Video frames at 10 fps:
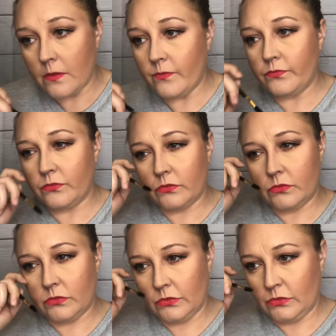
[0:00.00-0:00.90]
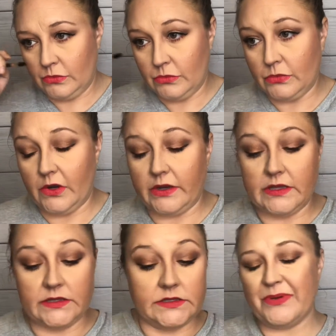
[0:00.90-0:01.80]
or wipe it away.
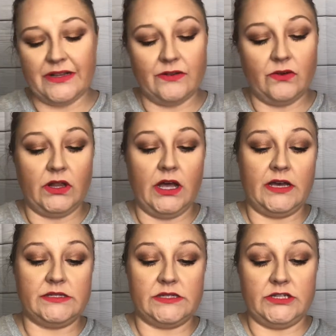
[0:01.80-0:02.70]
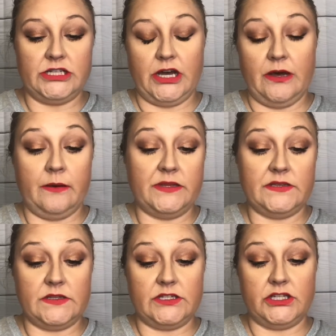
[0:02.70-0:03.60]
Put a little gloss on top.
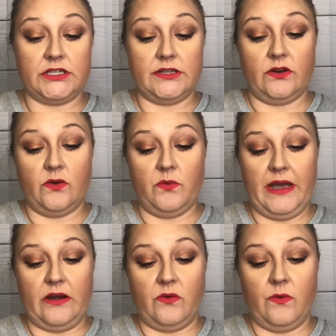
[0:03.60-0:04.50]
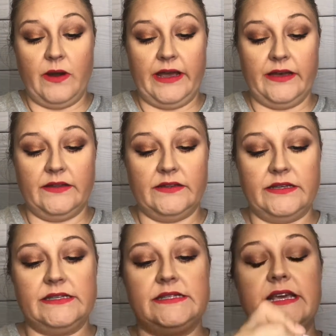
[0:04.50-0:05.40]
This is just a little Wet n
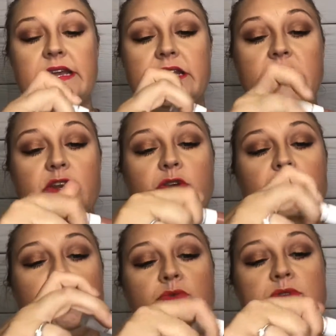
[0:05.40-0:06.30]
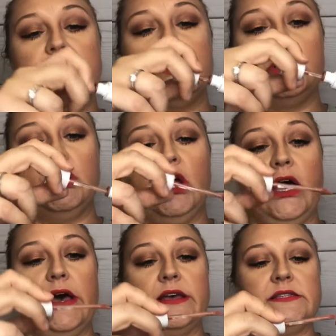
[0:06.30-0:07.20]
Wild Send Nudes
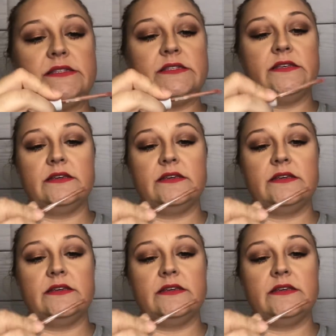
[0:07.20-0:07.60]
gloss.